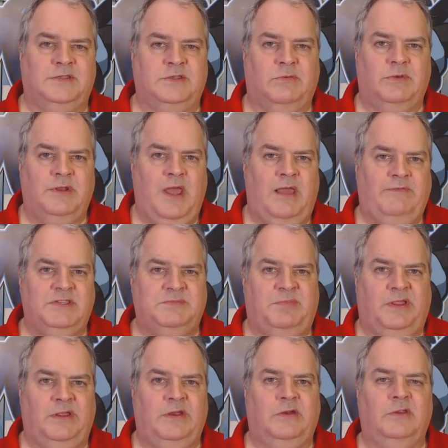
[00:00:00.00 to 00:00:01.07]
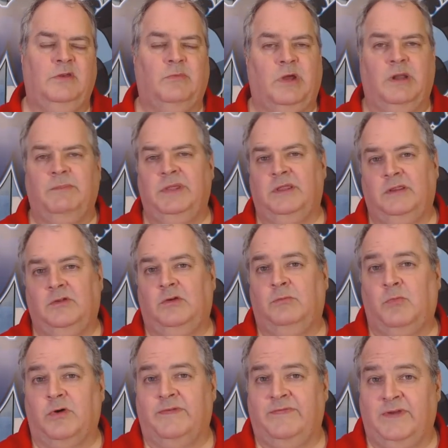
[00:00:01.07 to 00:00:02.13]
So a novice player you want to be a little
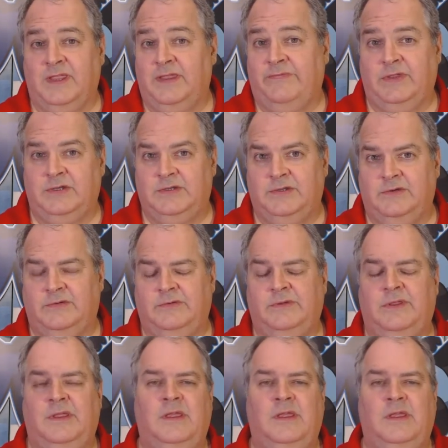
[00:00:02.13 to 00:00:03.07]
more forgiving to,